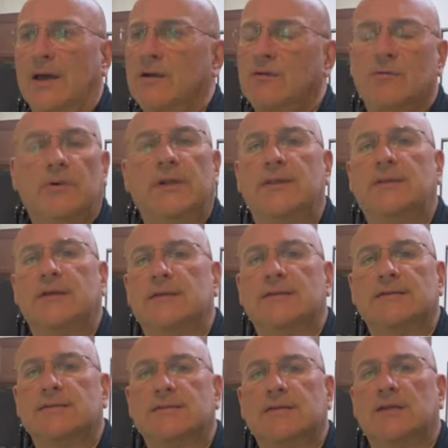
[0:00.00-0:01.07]
don't really think
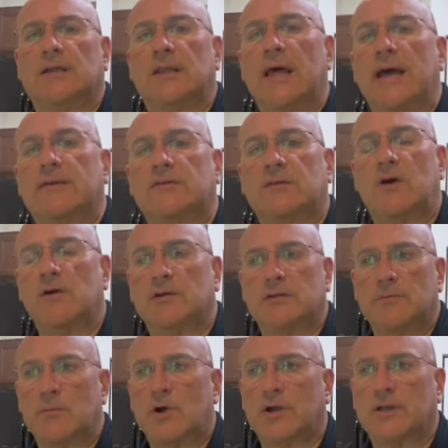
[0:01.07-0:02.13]
this is going to last long in the
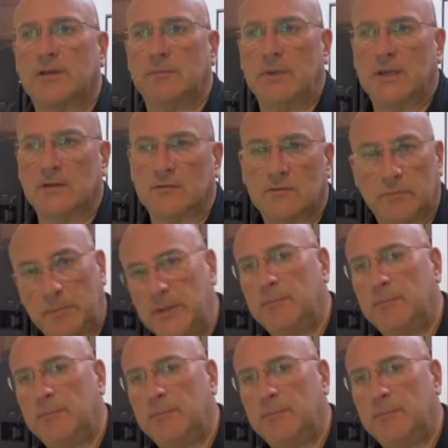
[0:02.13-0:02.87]
market because the